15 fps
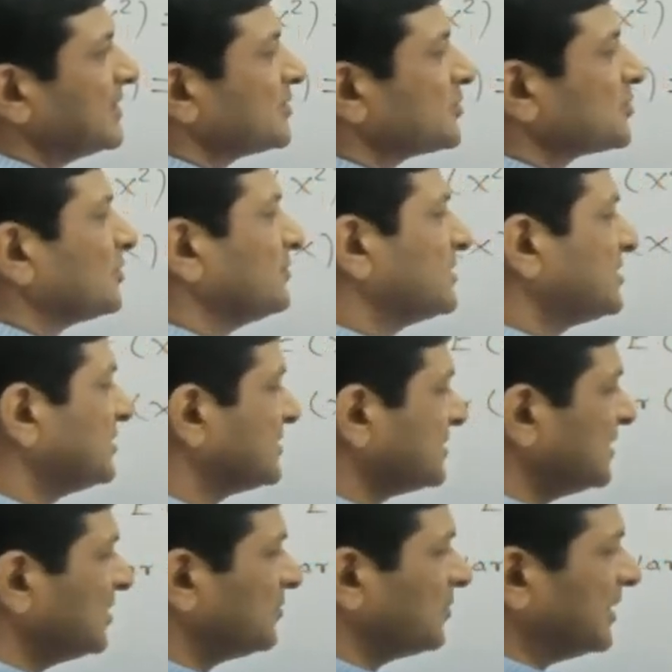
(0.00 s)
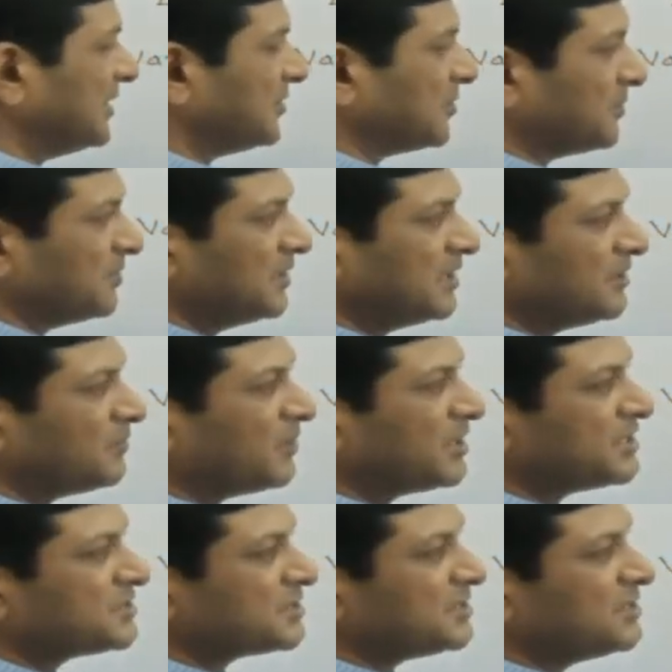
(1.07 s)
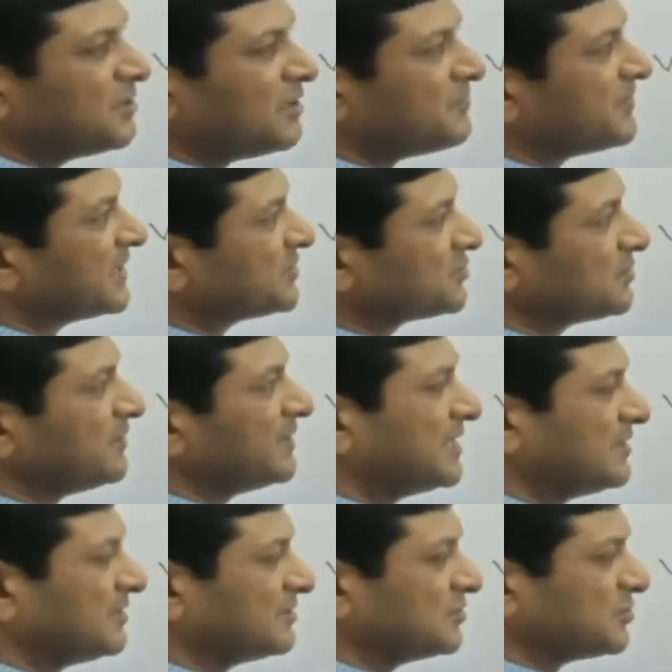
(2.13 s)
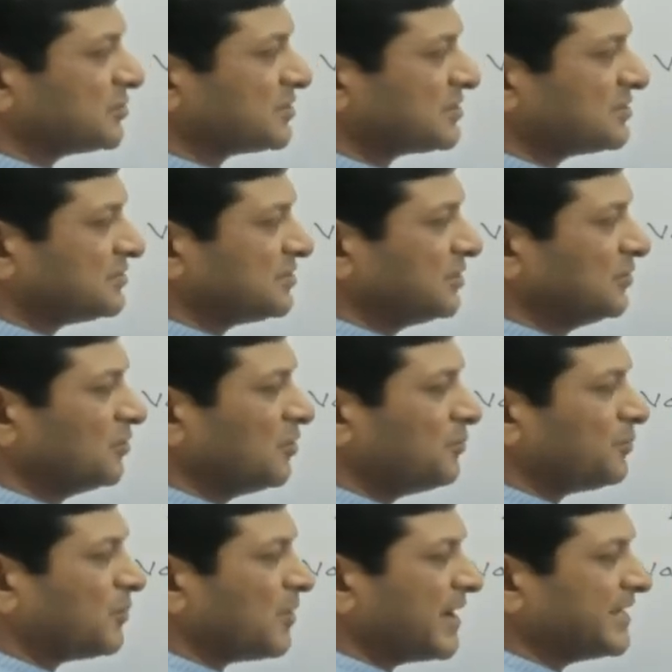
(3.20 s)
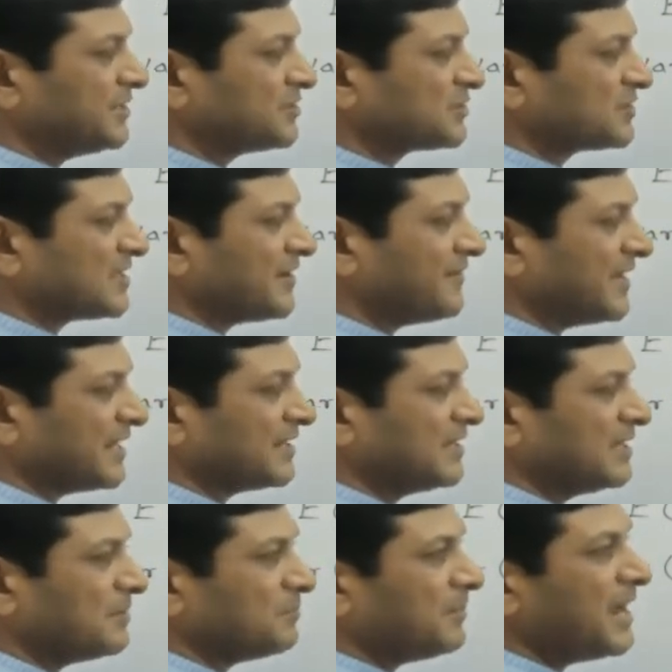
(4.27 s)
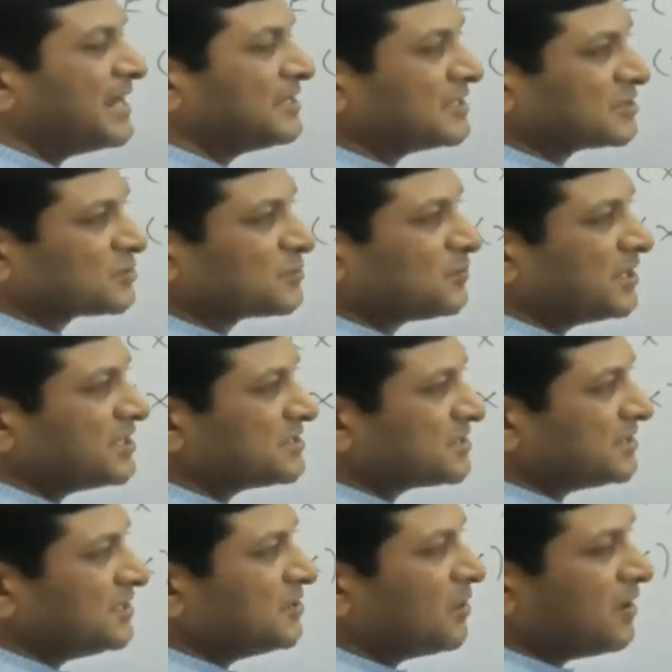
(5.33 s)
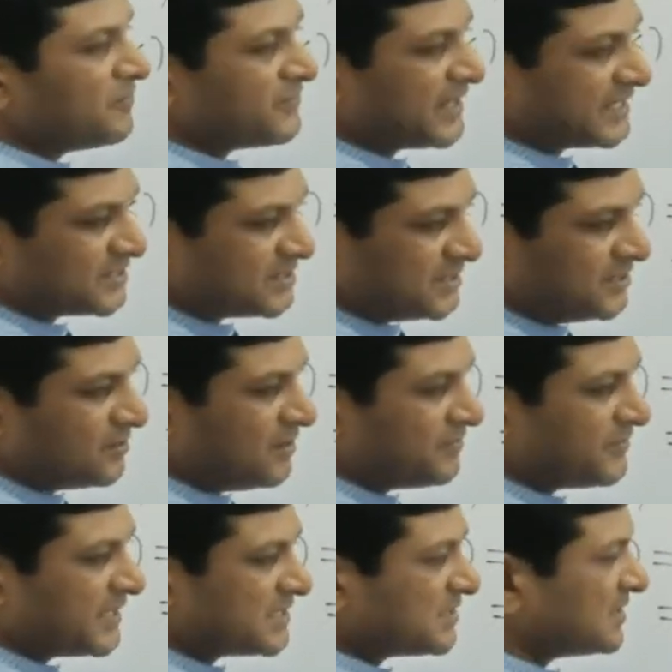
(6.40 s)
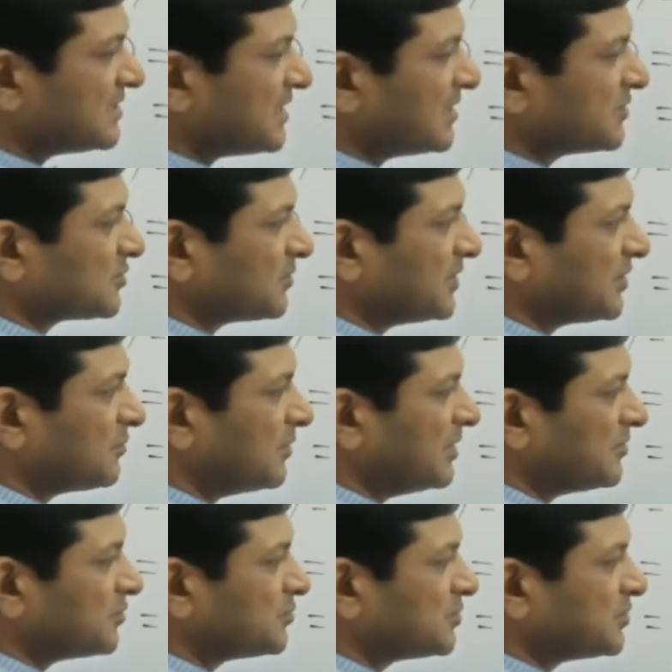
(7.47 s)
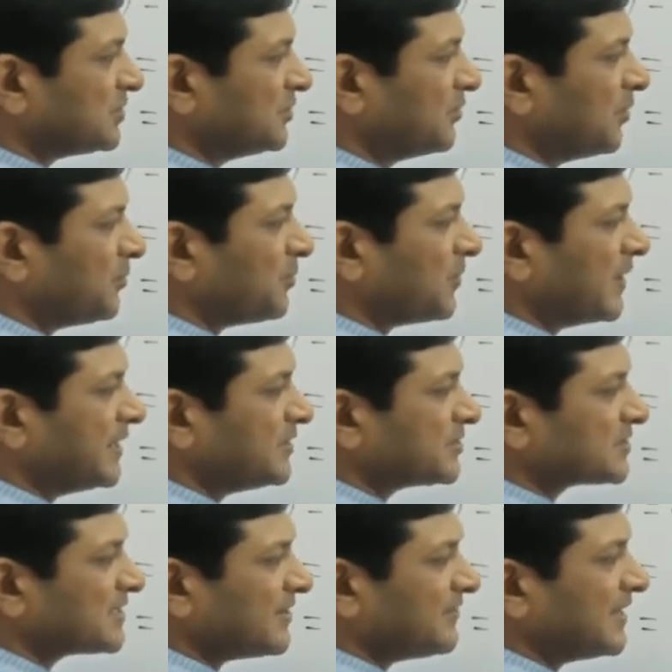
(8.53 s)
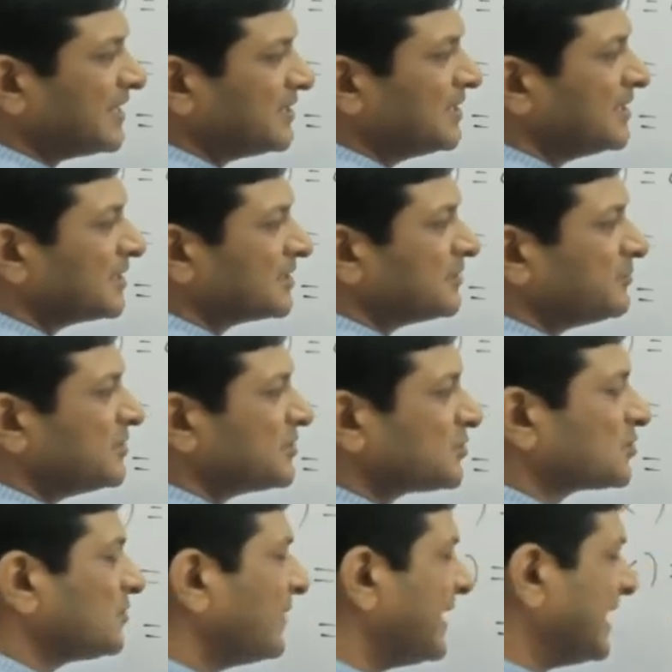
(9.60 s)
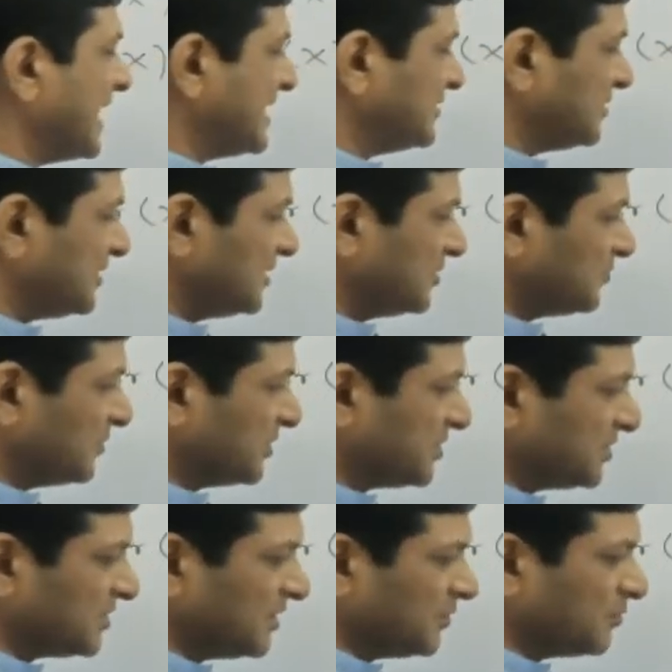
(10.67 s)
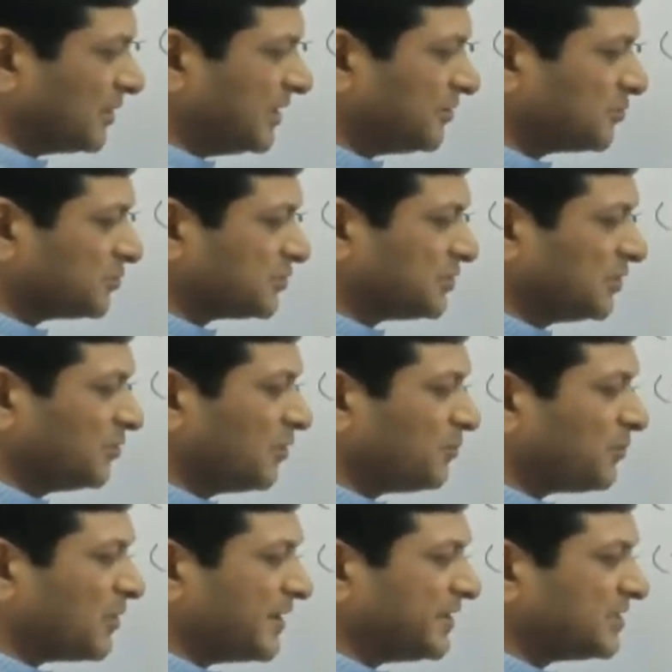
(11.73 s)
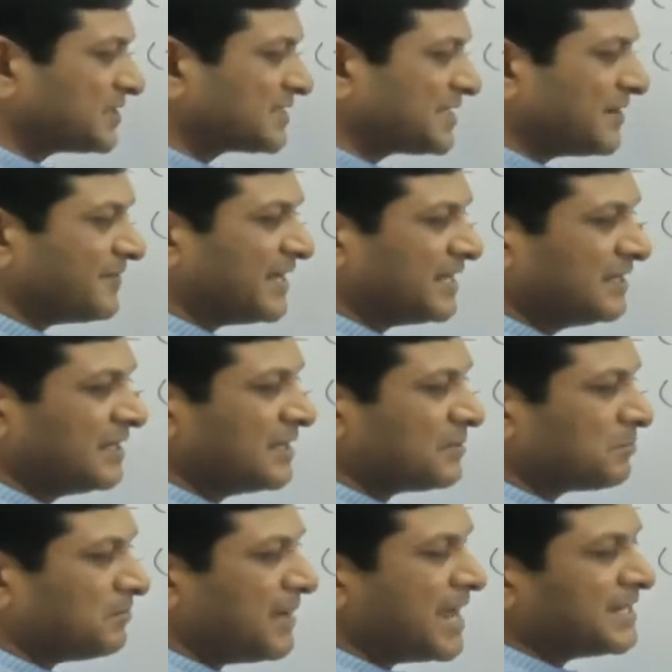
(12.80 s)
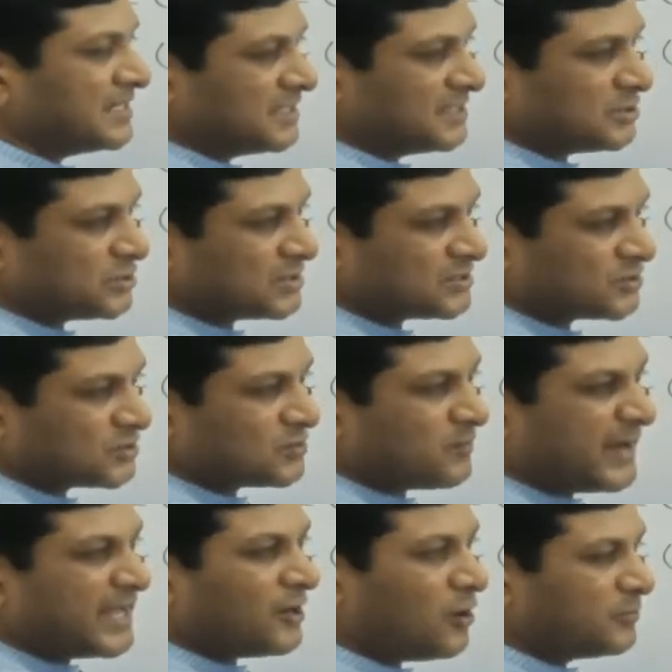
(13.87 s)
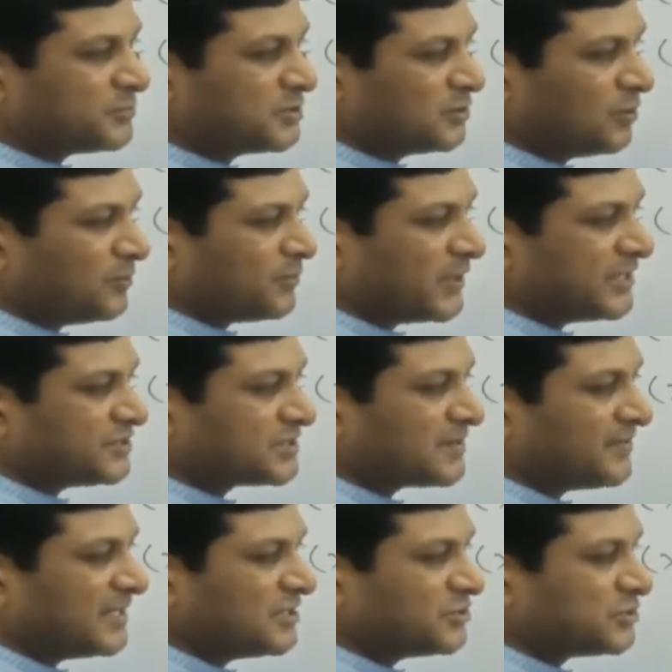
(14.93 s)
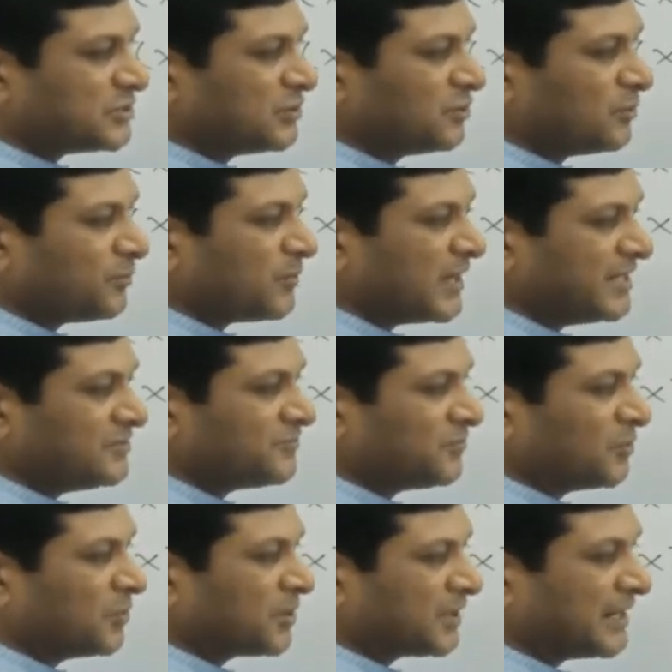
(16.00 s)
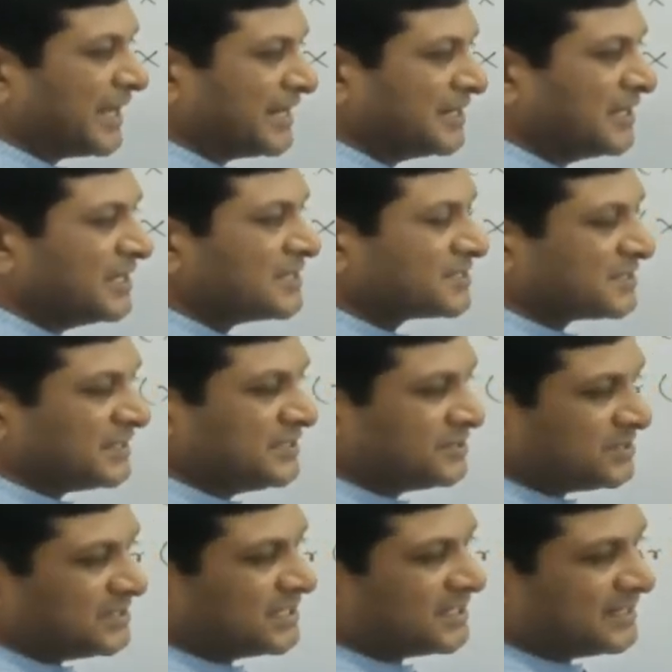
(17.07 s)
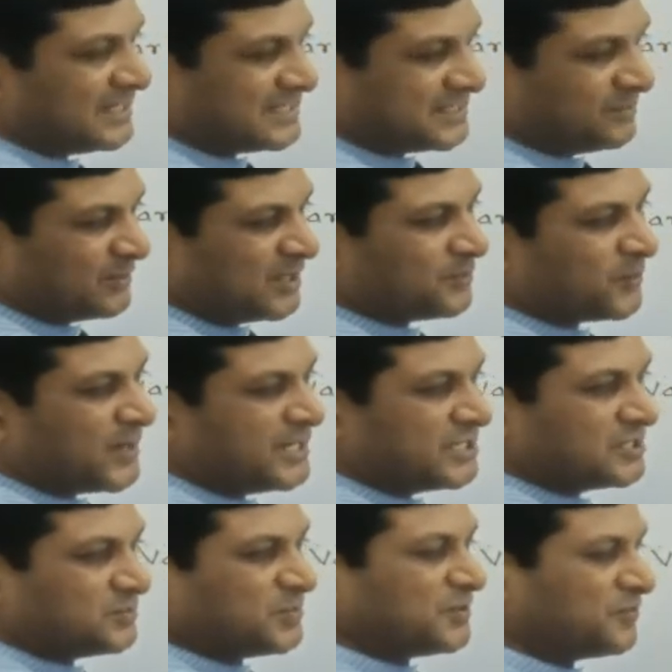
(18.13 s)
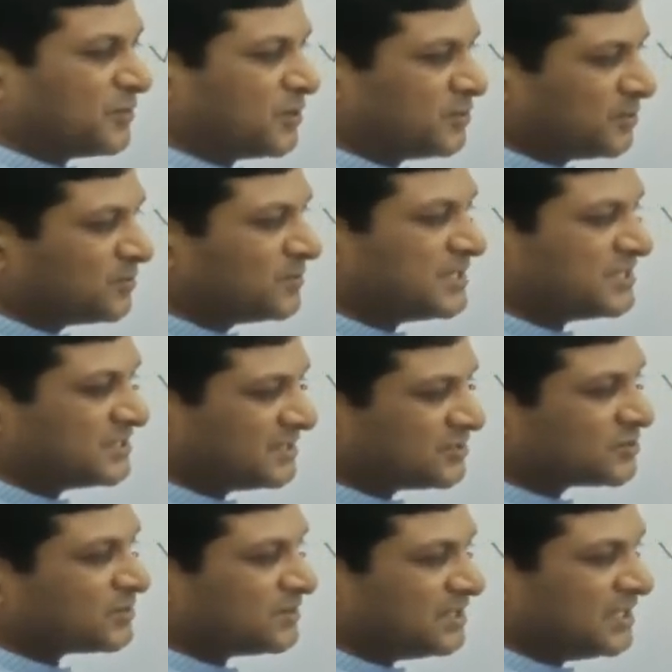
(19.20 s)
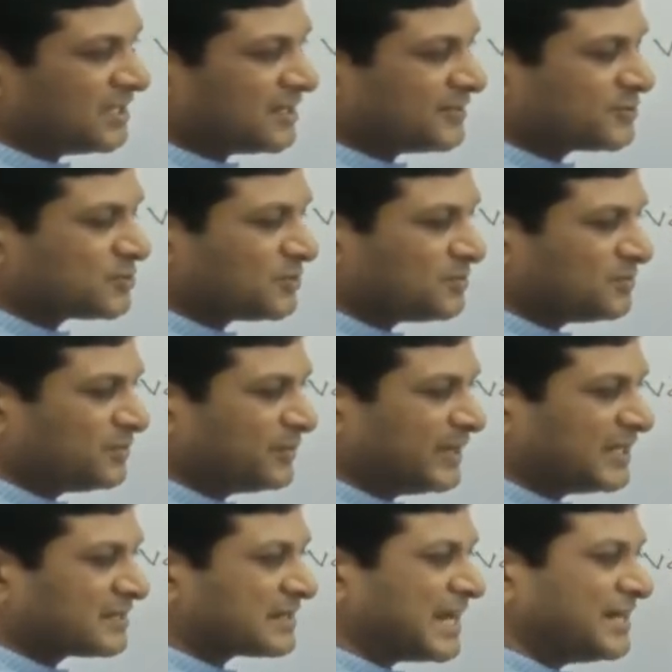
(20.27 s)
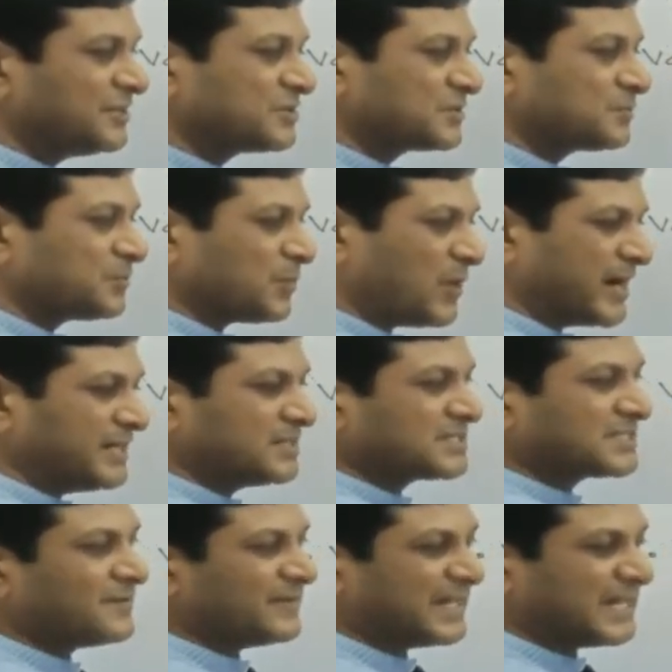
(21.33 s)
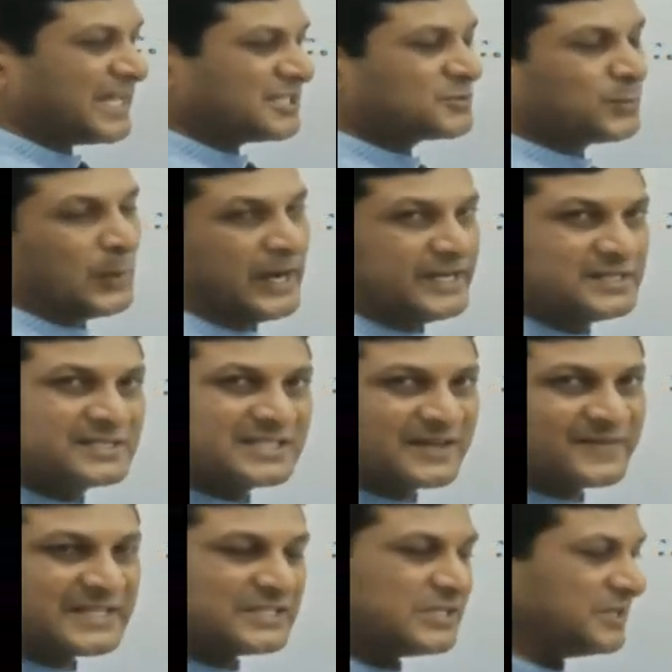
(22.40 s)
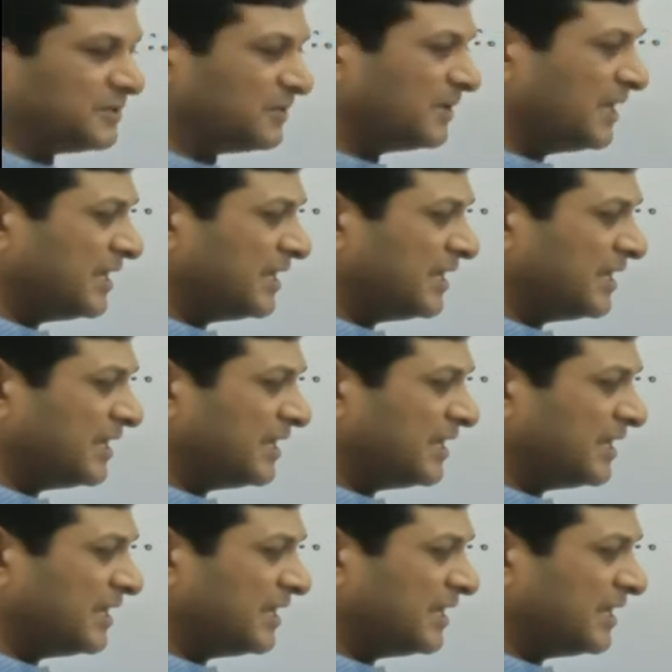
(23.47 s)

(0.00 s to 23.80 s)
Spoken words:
So which is equal to, what is e of x square? 0.7 minus what is e of x? E of x is also equal to 0.7. Keep the square as it is, which is equal to 0.7 minus square of 0.7 is 0.49. Since here decimal point is before two digits, so here also we will write 0.7 as 0.70.